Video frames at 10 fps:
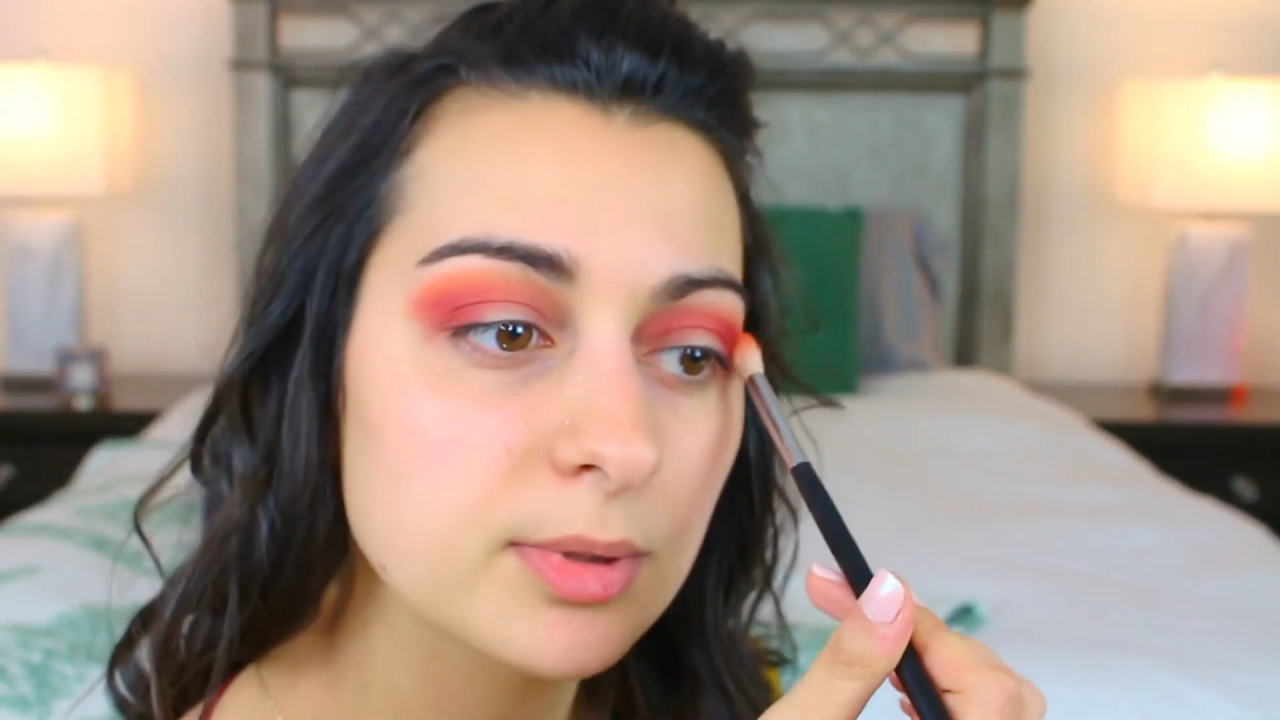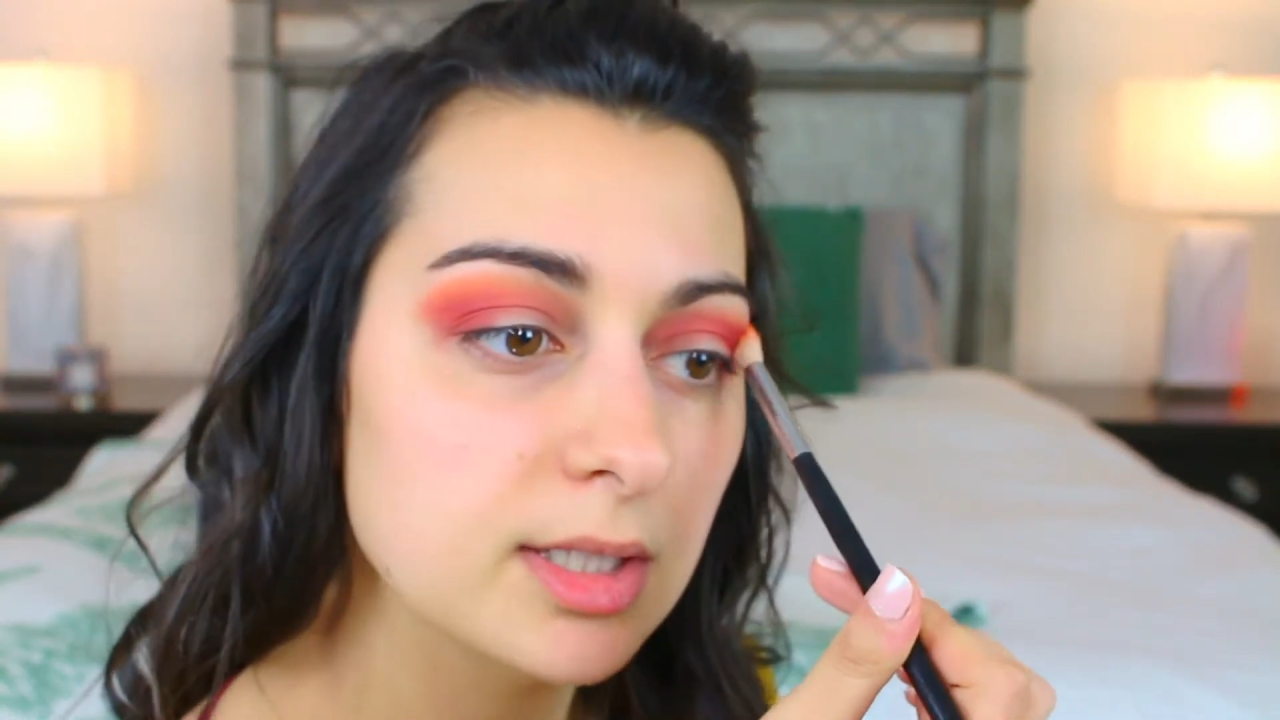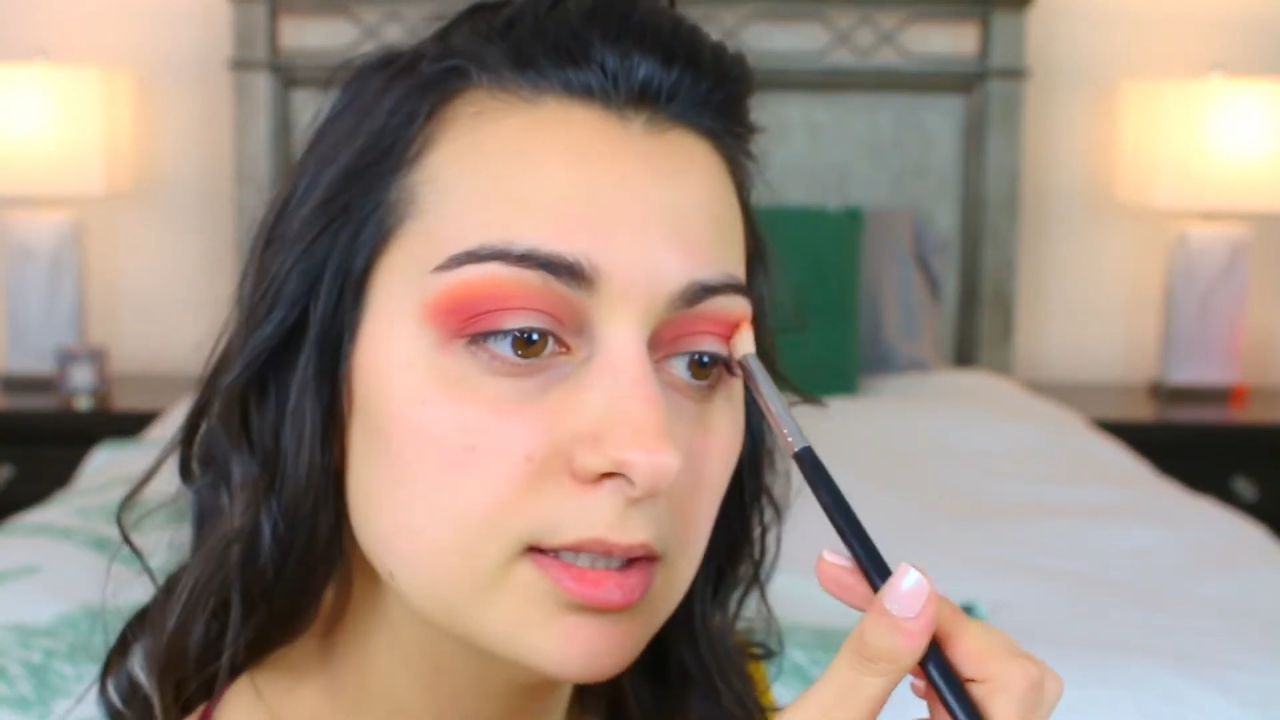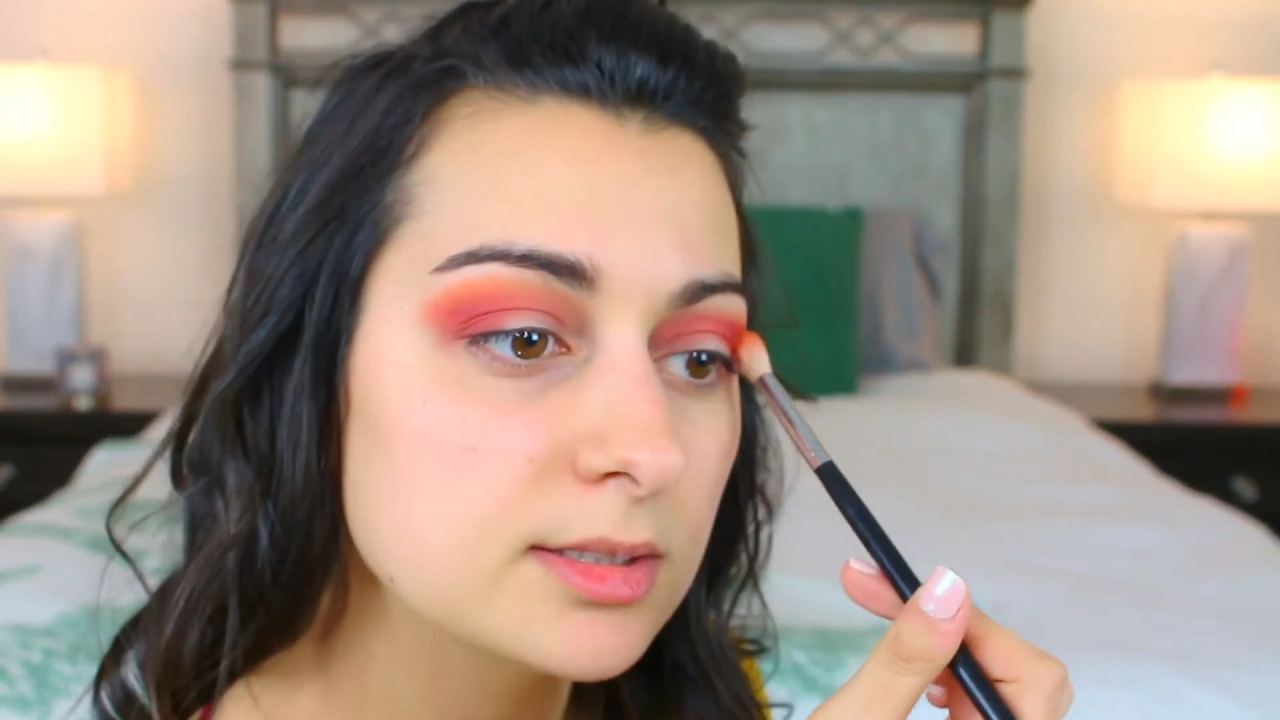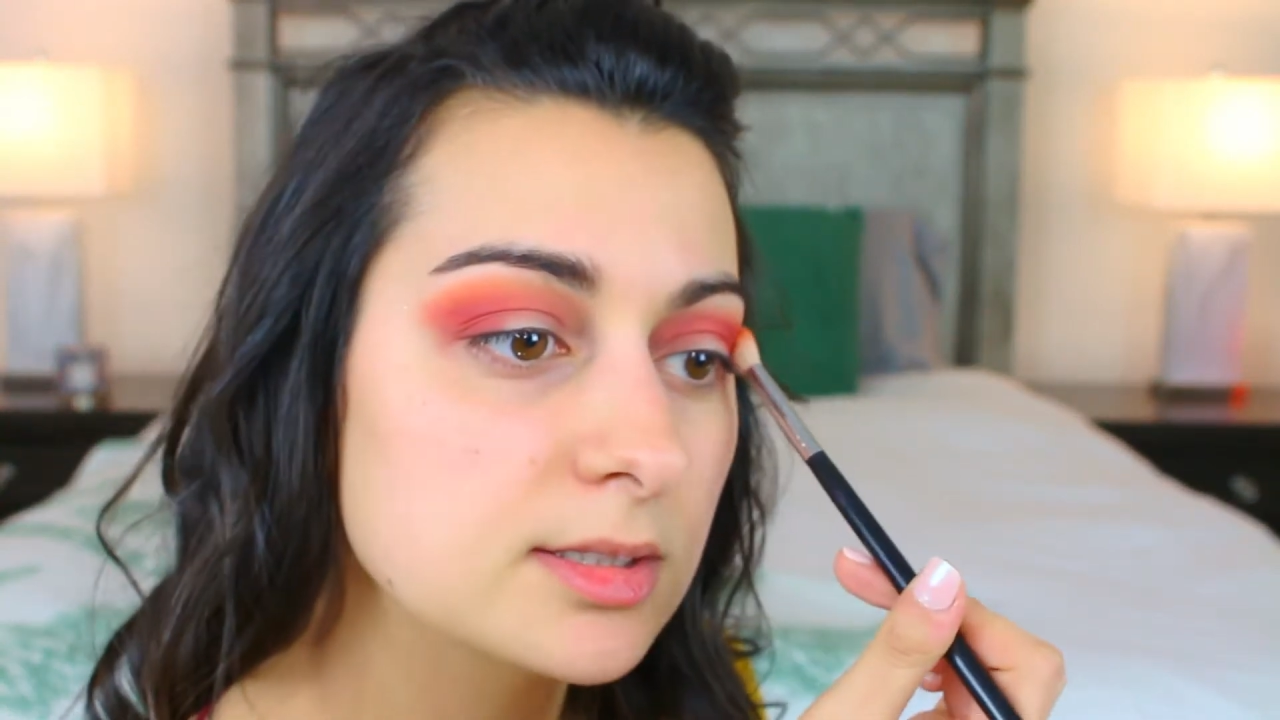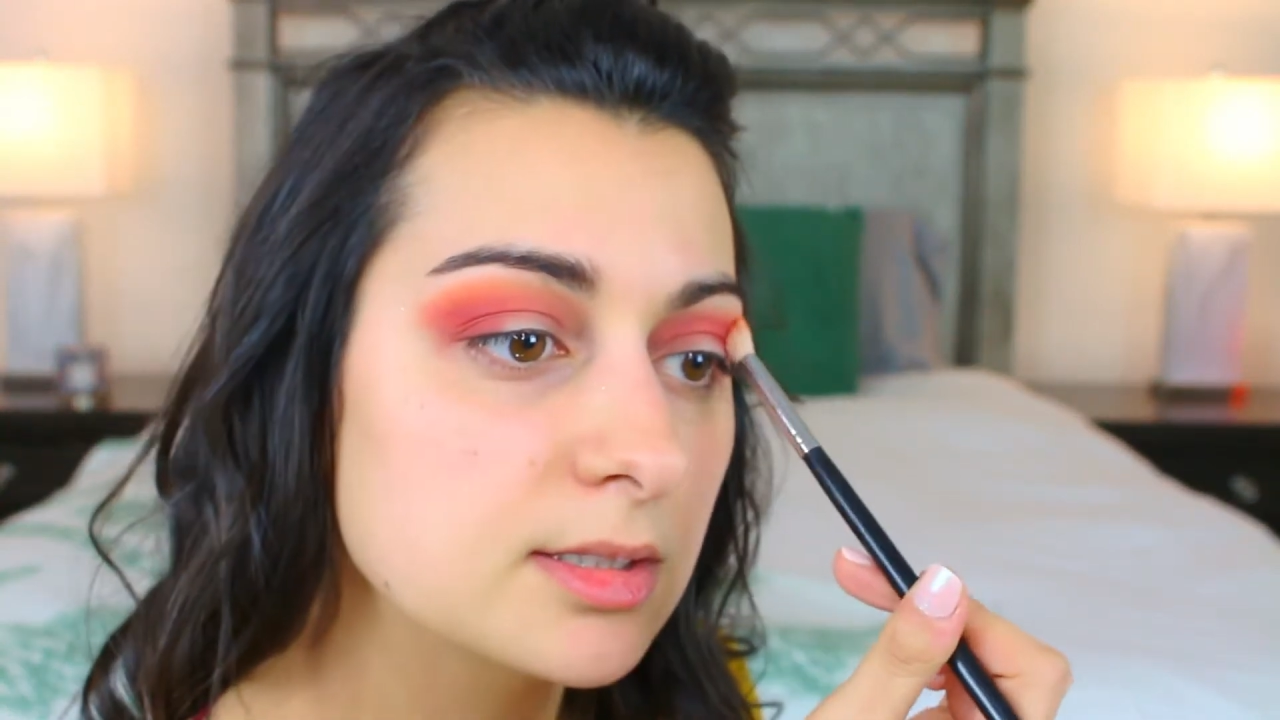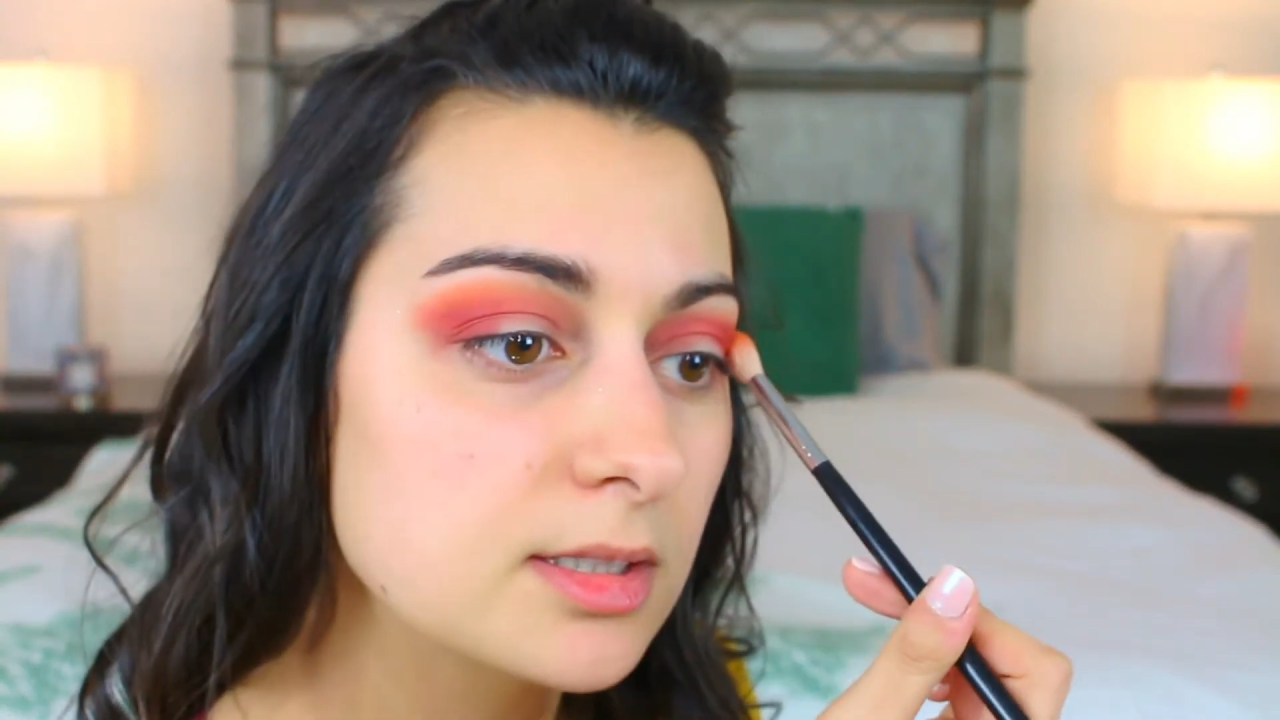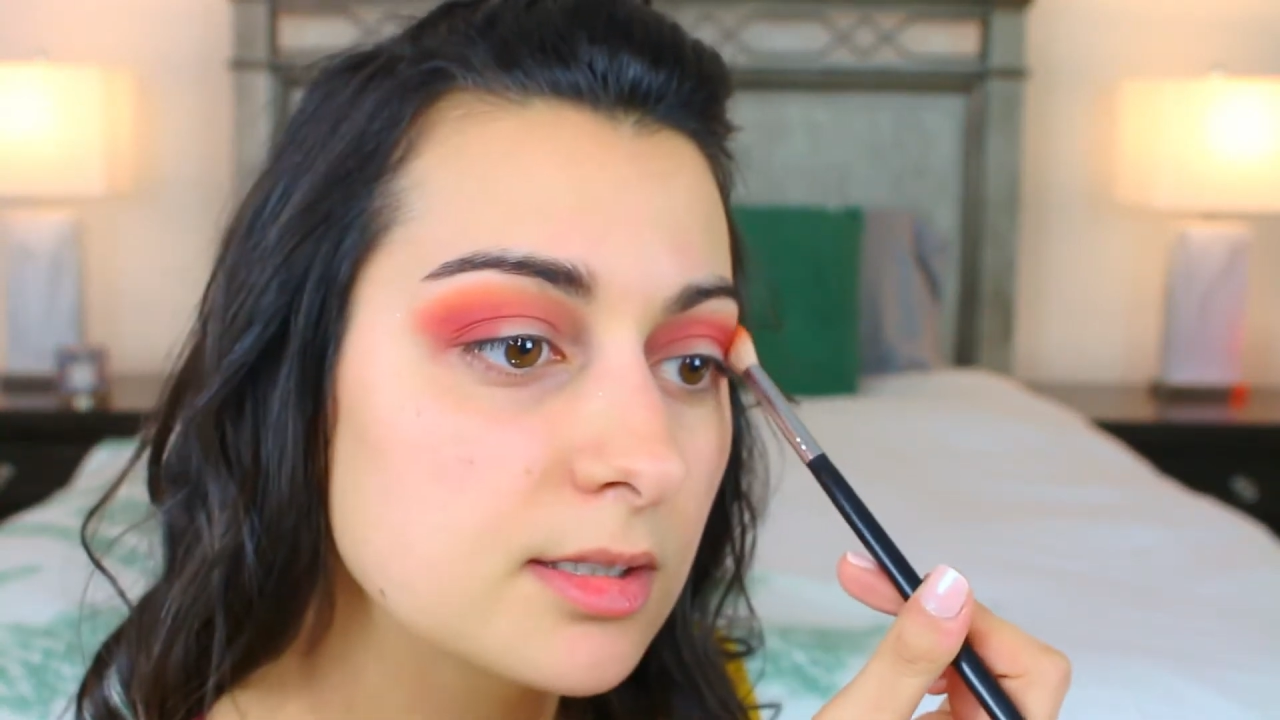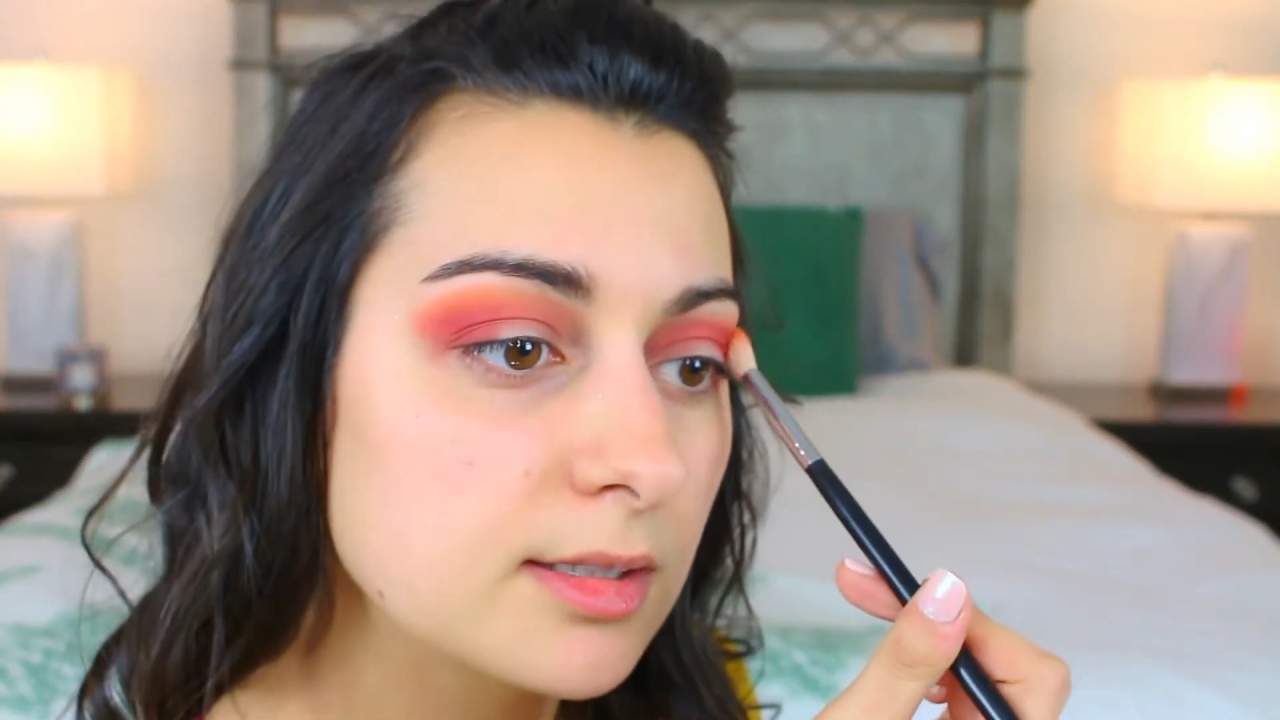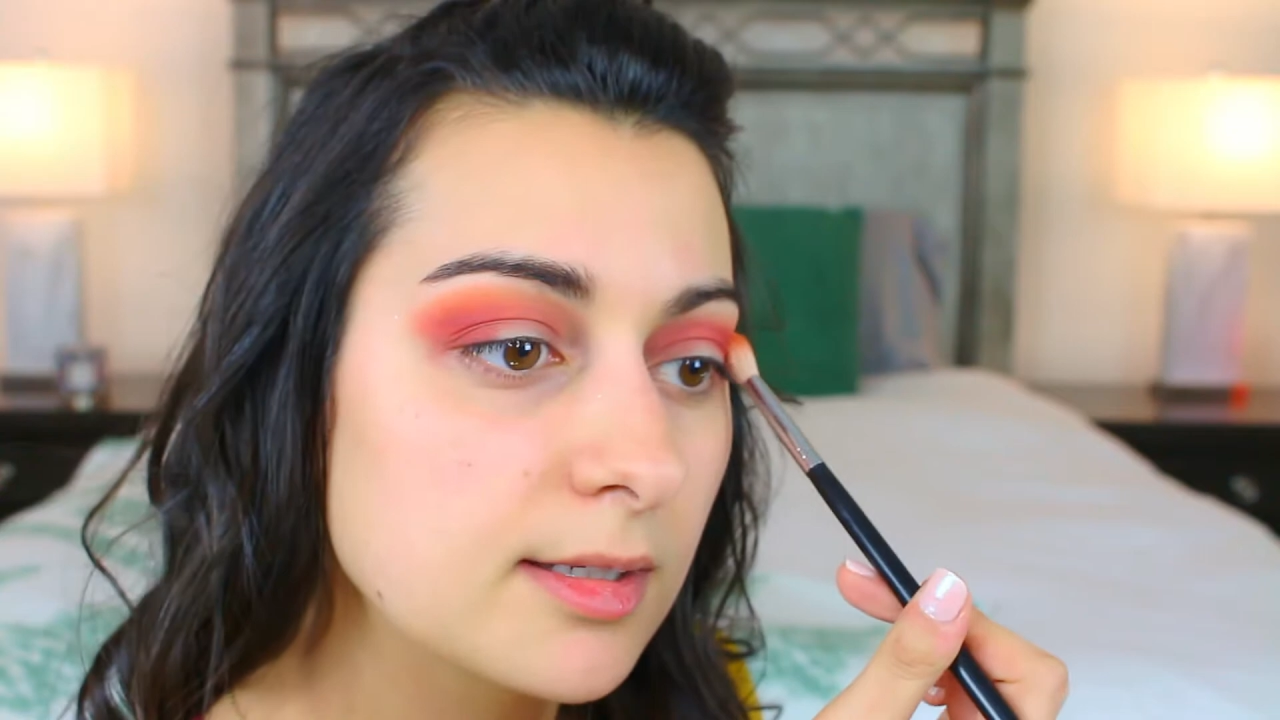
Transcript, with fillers: placed.